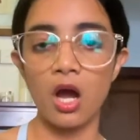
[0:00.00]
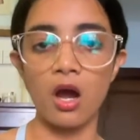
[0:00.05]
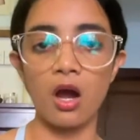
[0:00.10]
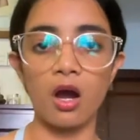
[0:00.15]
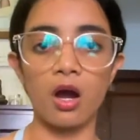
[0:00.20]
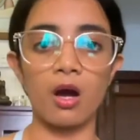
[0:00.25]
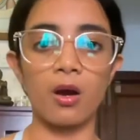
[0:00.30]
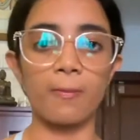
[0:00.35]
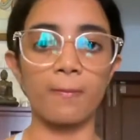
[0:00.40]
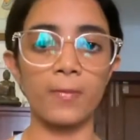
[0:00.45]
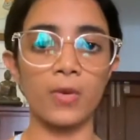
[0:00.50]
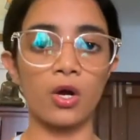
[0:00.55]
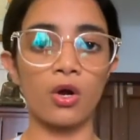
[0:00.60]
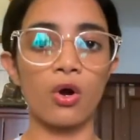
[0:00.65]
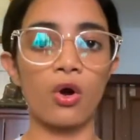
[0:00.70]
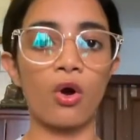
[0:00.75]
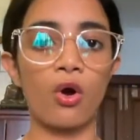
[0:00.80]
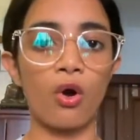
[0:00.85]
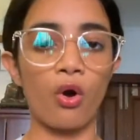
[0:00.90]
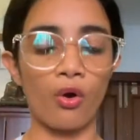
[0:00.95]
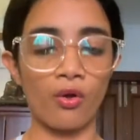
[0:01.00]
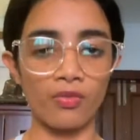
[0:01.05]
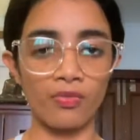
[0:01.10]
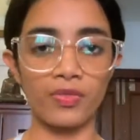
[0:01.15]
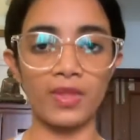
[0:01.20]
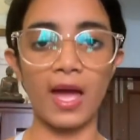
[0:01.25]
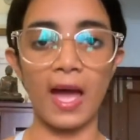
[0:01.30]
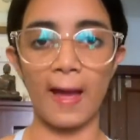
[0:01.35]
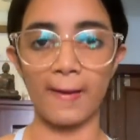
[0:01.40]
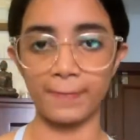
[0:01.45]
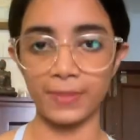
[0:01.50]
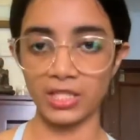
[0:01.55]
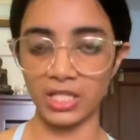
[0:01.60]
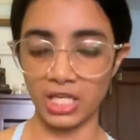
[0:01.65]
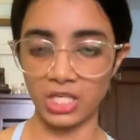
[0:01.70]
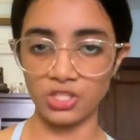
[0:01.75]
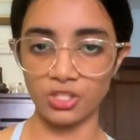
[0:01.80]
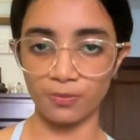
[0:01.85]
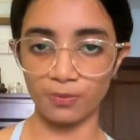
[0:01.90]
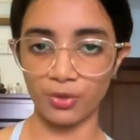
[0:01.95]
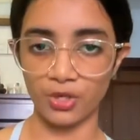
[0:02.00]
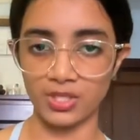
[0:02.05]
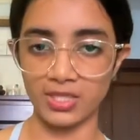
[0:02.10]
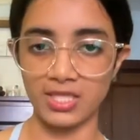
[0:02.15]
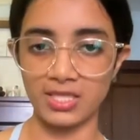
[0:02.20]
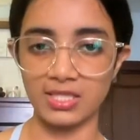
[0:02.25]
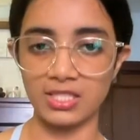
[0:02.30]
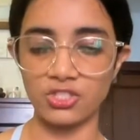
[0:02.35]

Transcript: on the application process